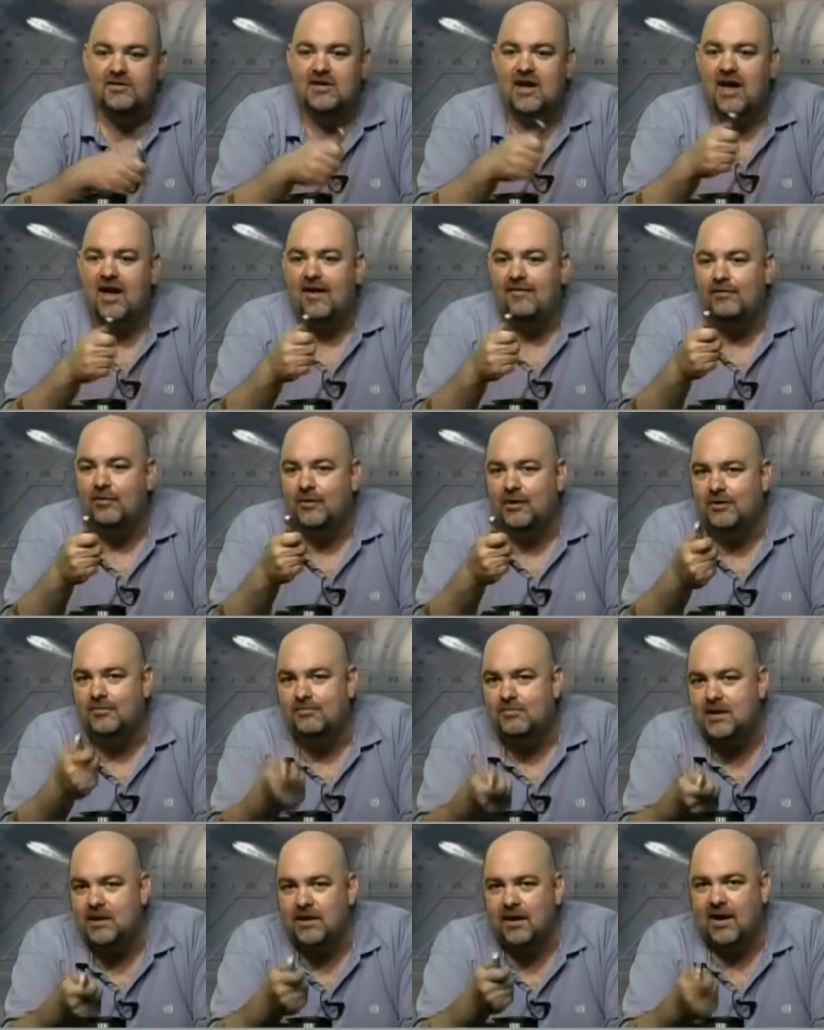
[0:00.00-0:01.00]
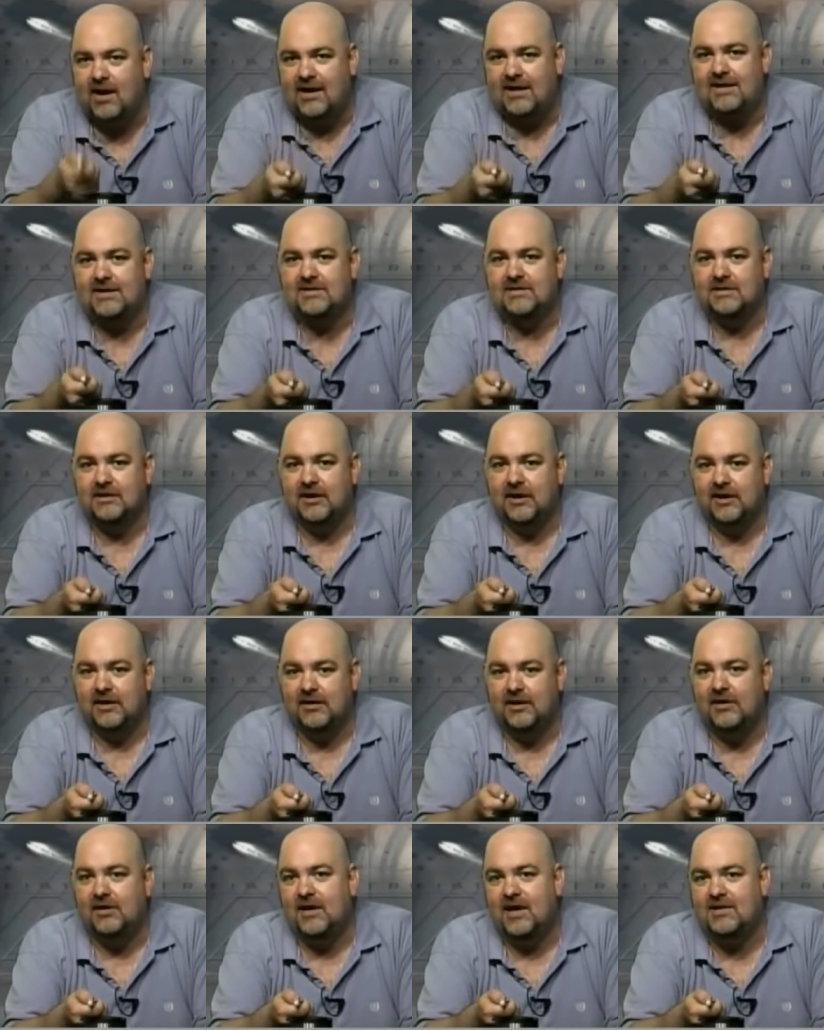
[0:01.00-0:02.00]
to have you admit honestly
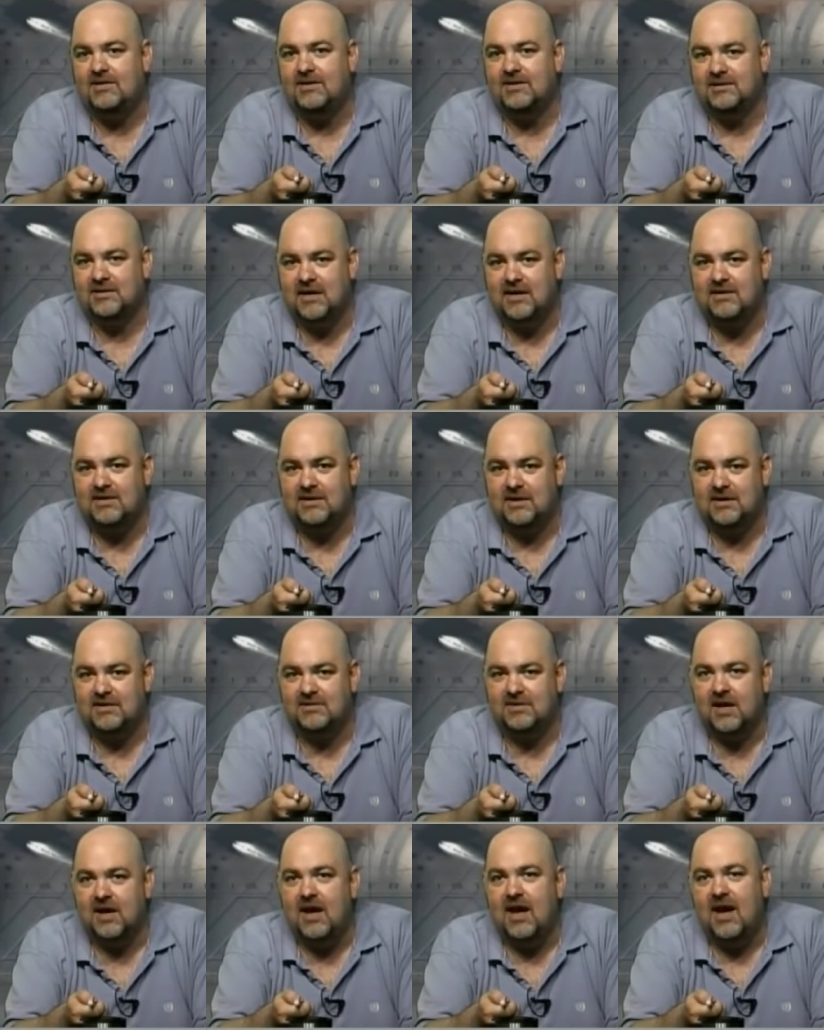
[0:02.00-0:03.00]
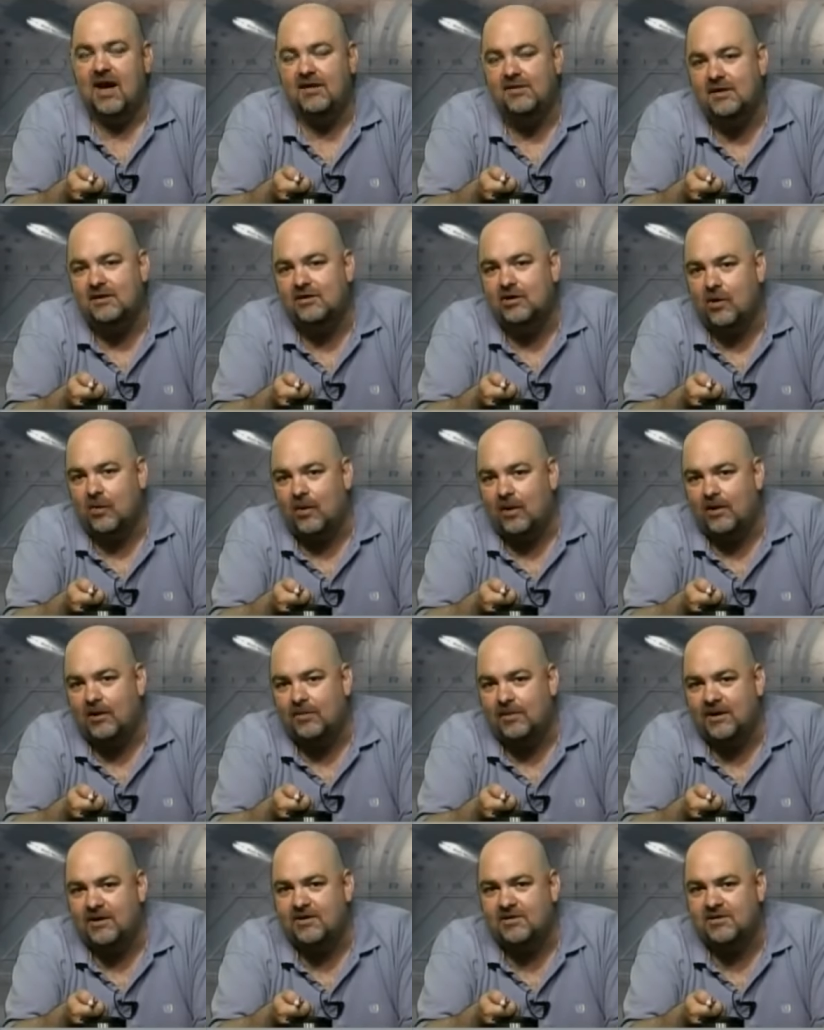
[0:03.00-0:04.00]
that yes, it says this, and then go on to
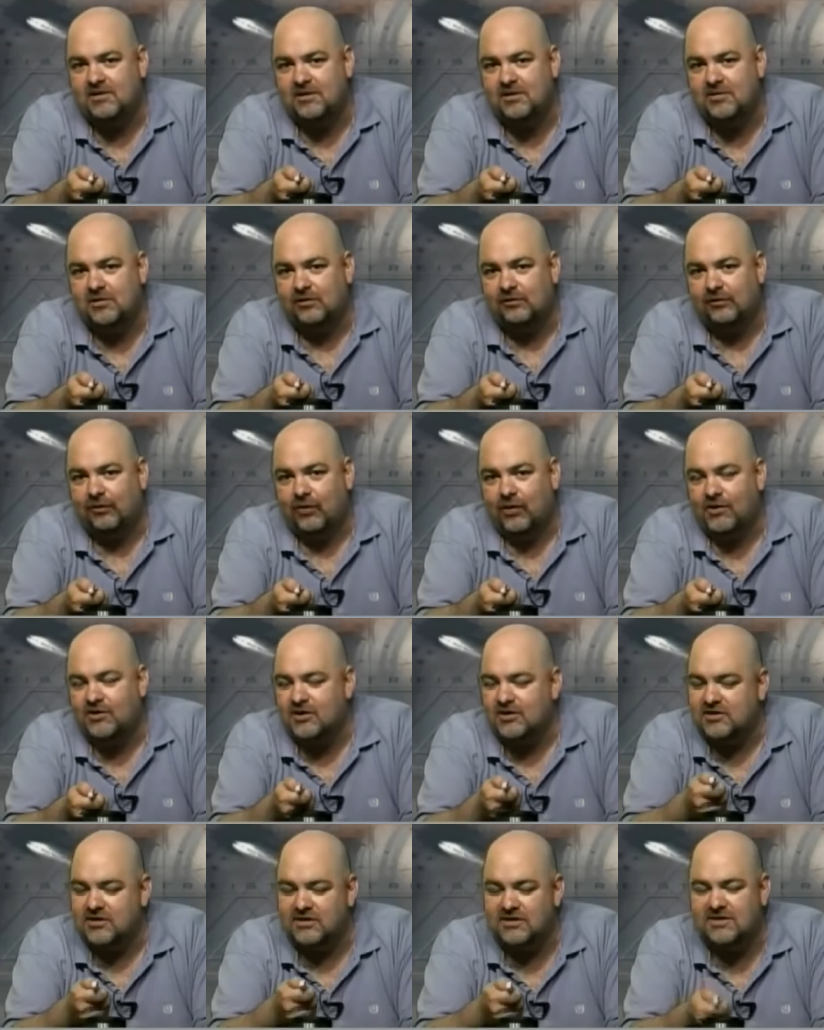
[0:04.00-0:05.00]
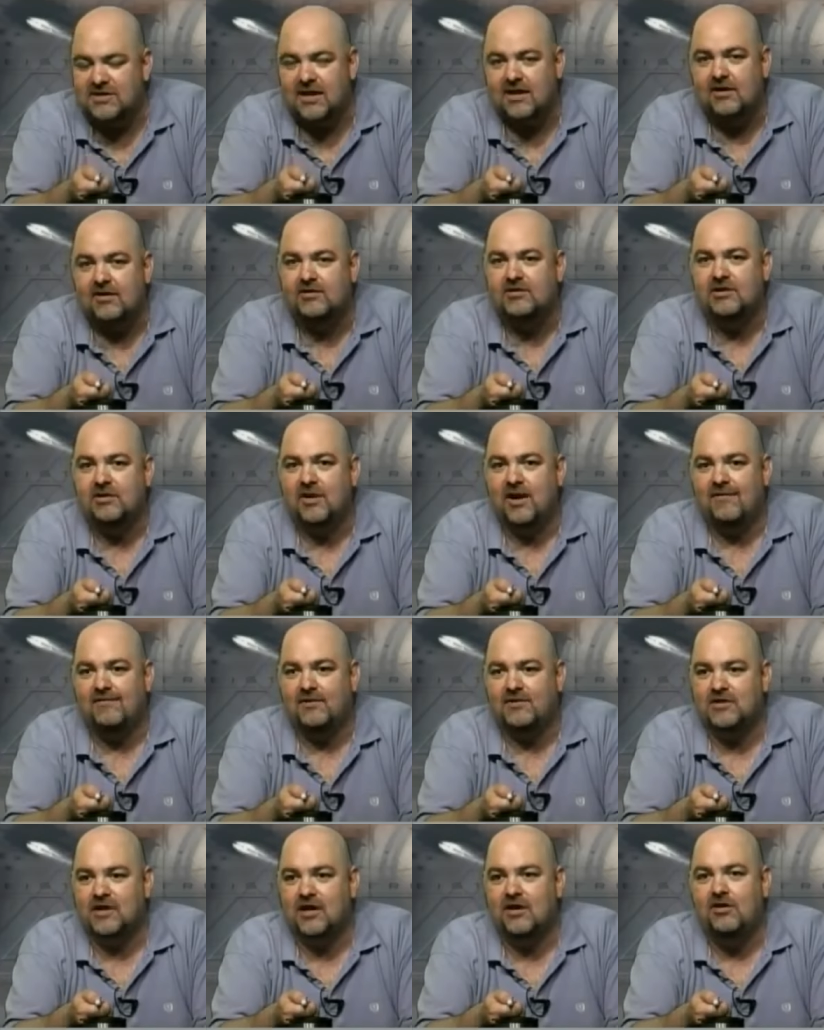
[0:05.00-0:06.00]
make excuses for it just a second or two
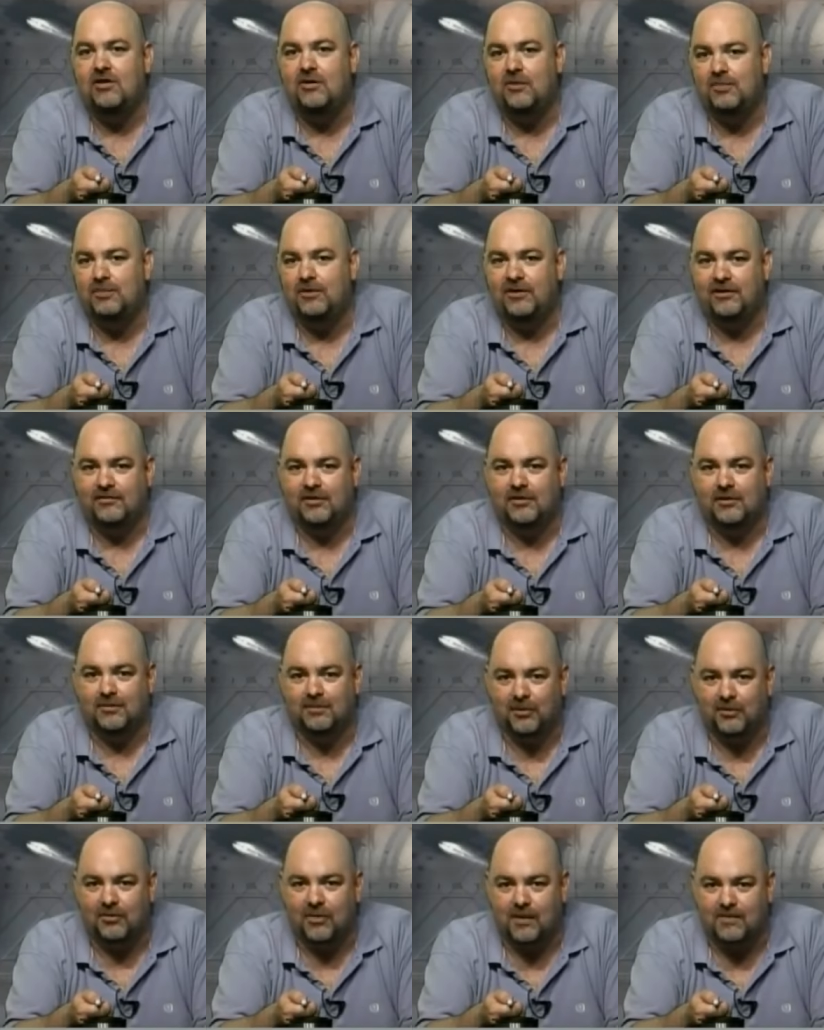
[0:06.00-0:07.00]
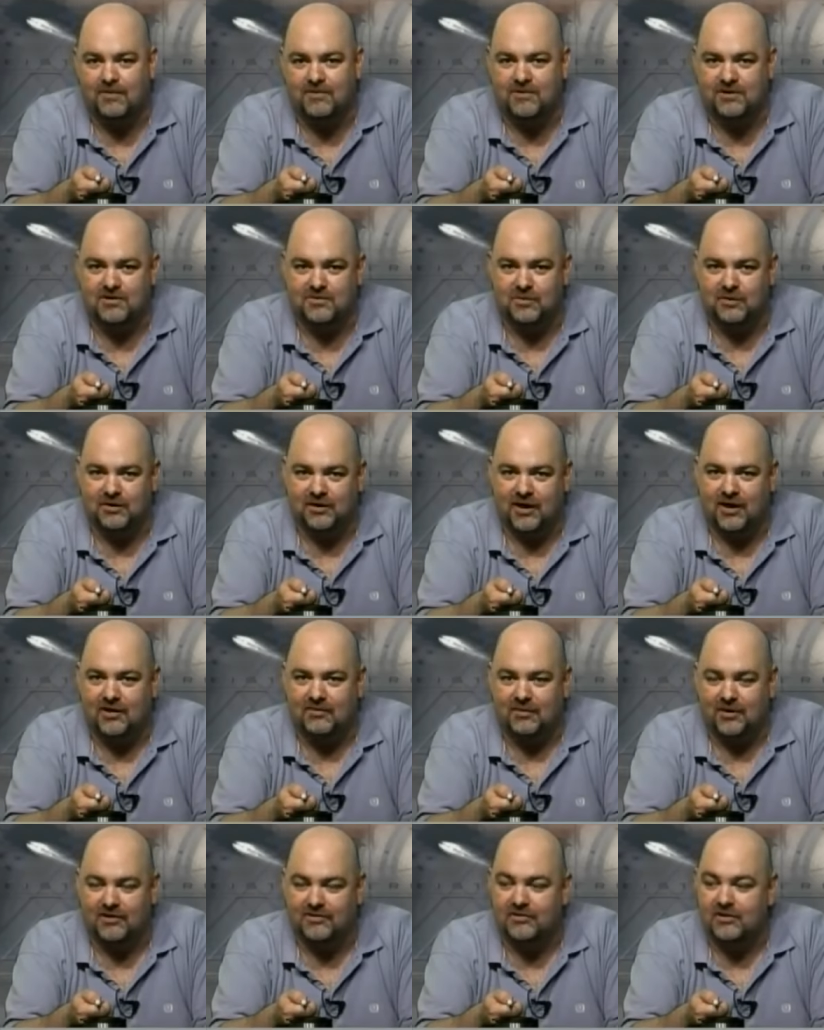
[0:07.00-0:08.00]
after saying you believe that the book represents what God
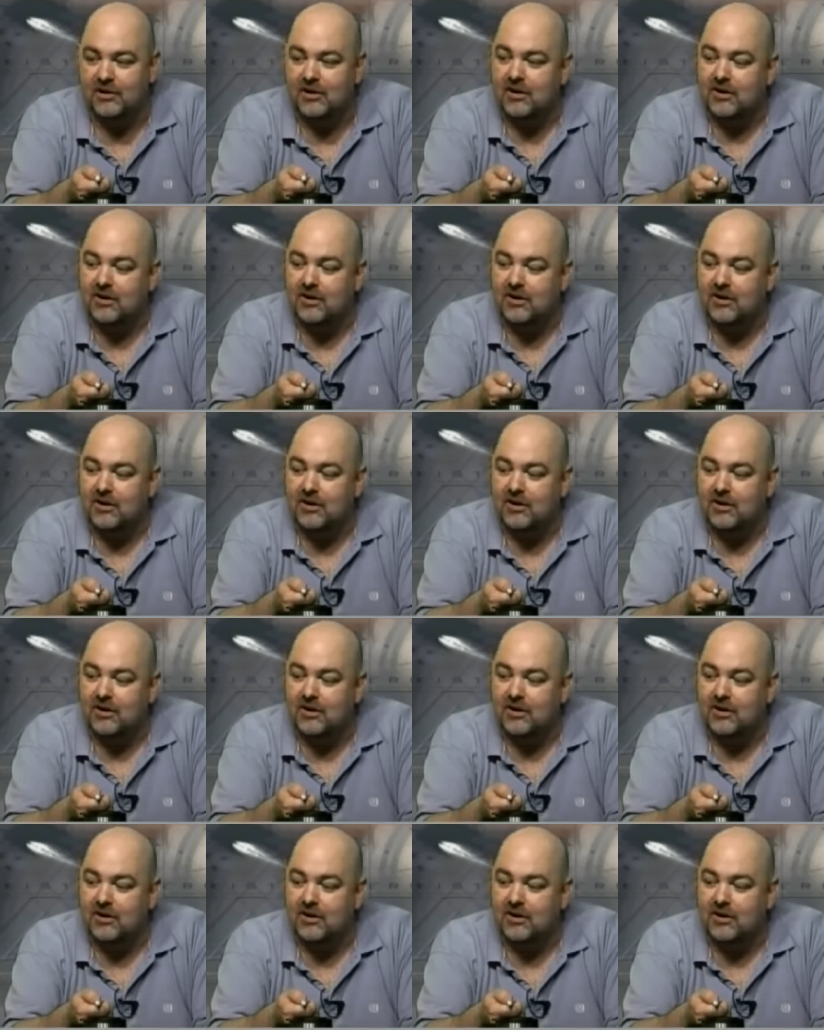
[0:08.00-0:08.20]
wants.